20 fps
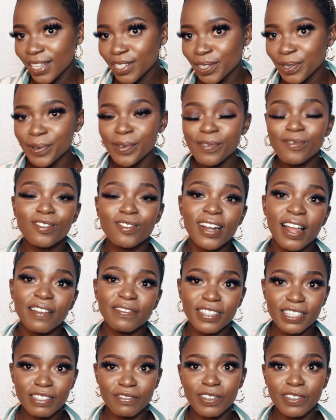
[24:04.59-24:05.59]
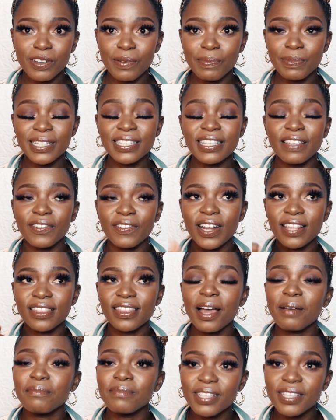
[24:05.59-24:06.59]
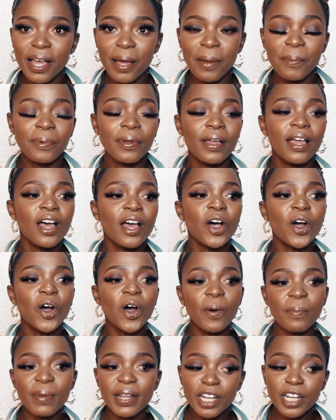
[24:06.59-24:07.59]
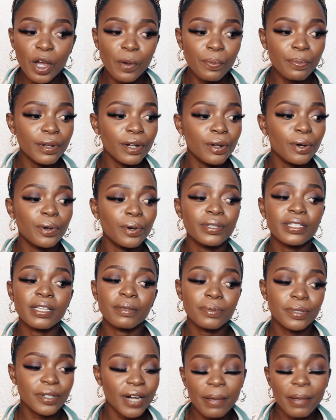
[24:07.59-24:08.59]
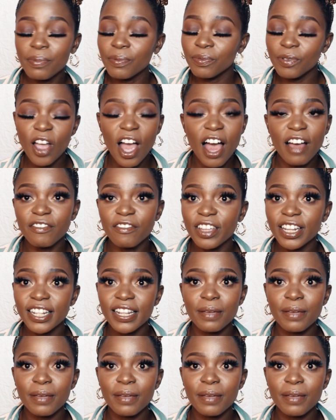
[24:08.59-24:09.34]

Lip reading: So if you love this video, please give it a thumbs up, comment down below, subscribe if you haven't.